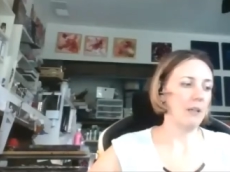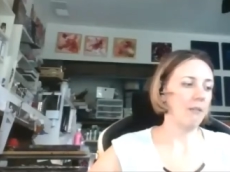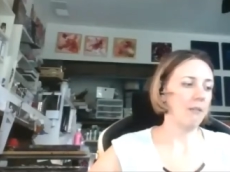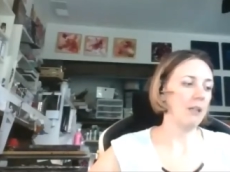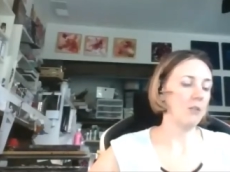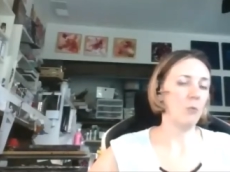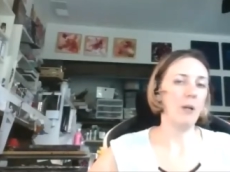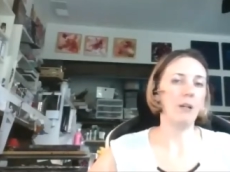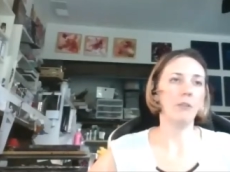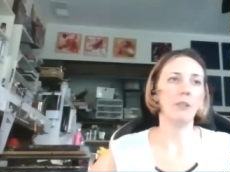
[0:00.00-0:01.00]
I think, as
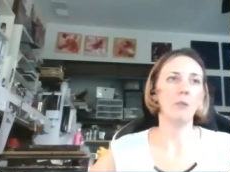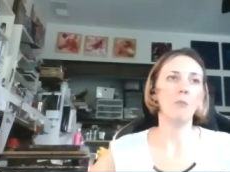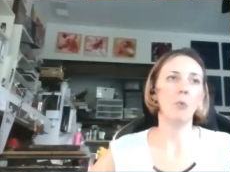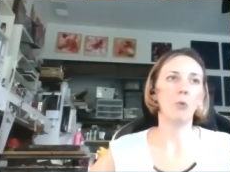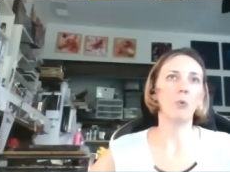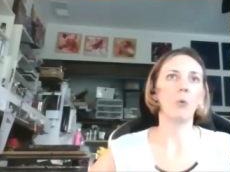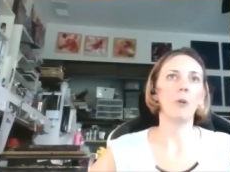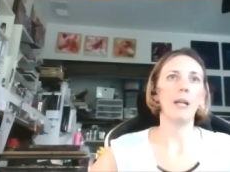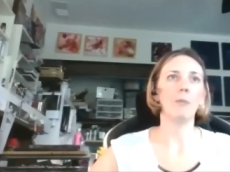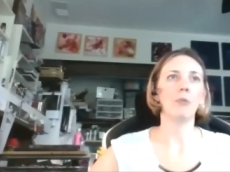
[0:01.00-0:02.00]
well, that the more we're
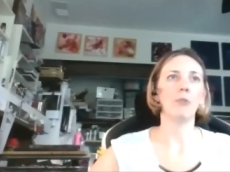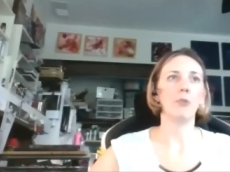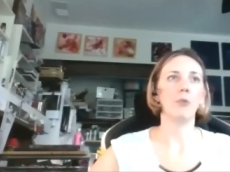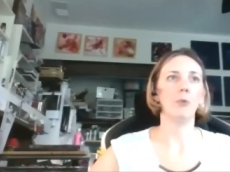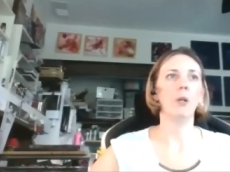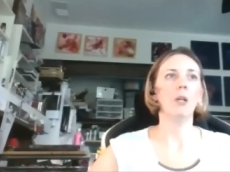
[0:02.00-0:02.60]
able to